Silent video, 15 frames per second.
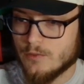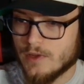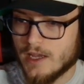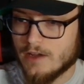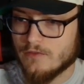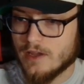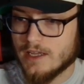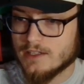We
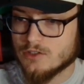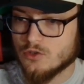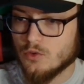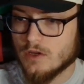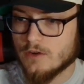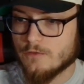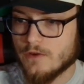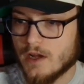have a 2
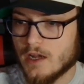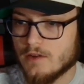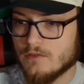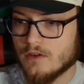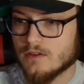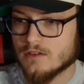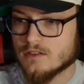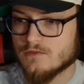out of 5
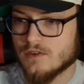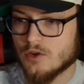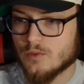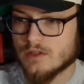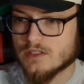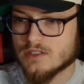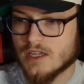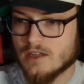on the severe
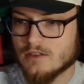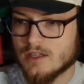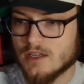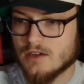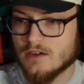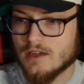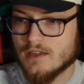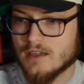weather scale
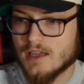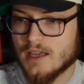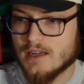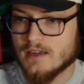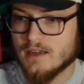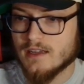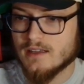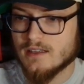here,
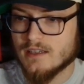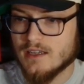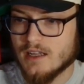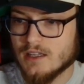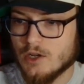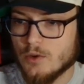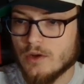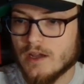indicated in the
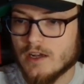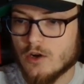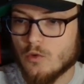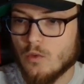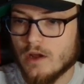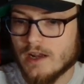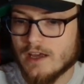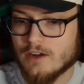yellow, and a
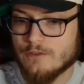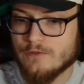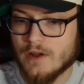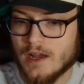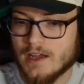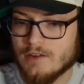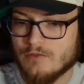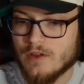1 out of
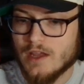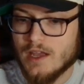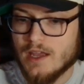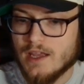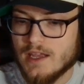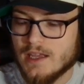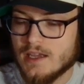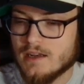5
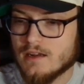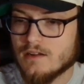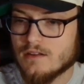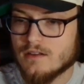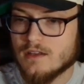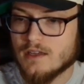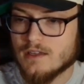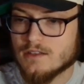in
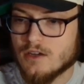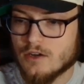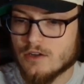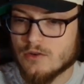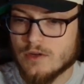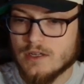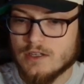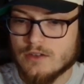the dark
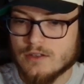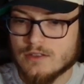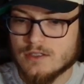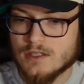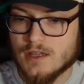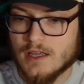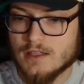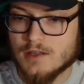green. You can
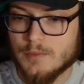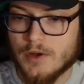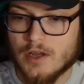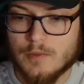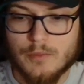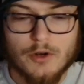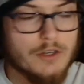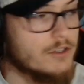see that at the
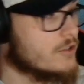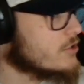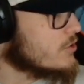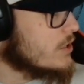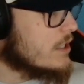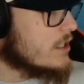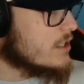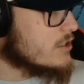bottom part of your
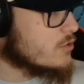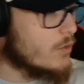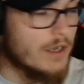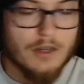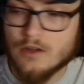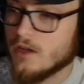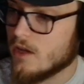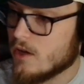screen as
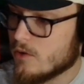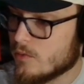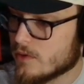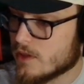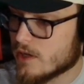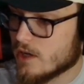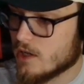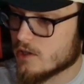well, with
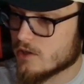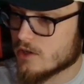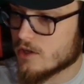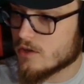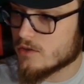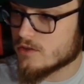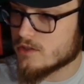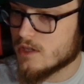the color
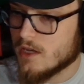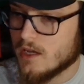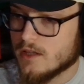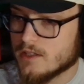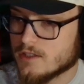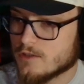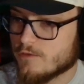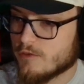codes.
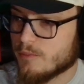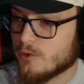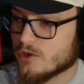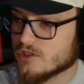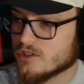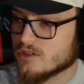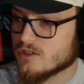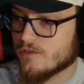This is for
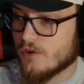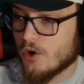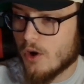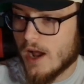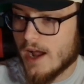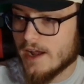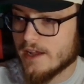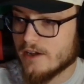portions of
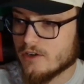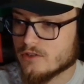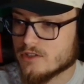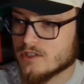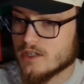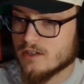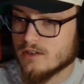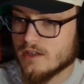Ohio
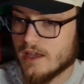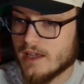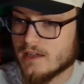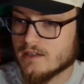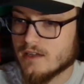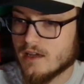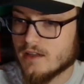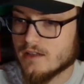still,
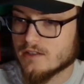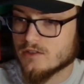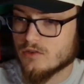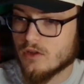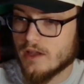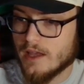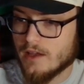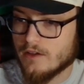and this
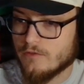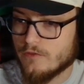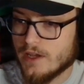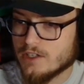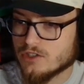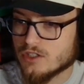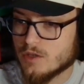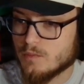will
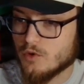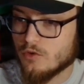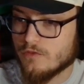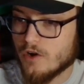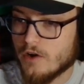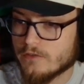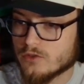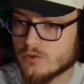eventually move
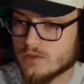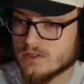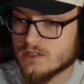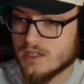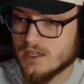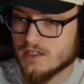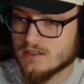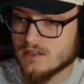off towards the
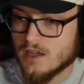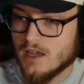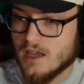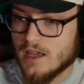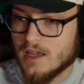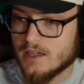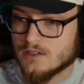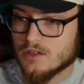east
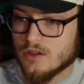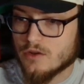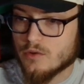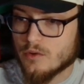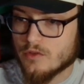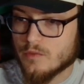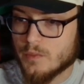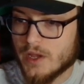into the
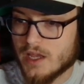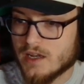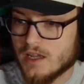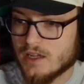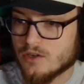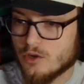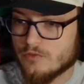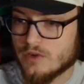northern
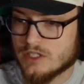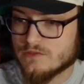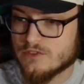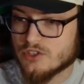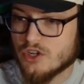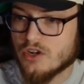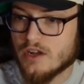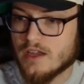panhandle of West
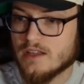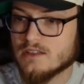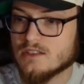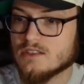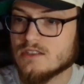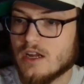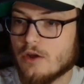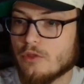Virginia and
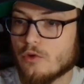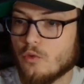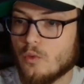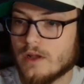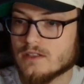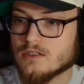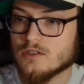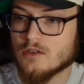
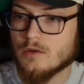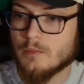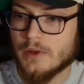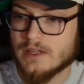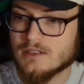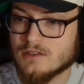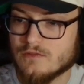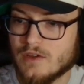southwestern
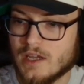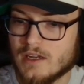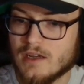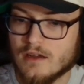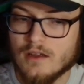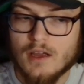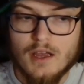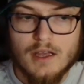Pennsylvania.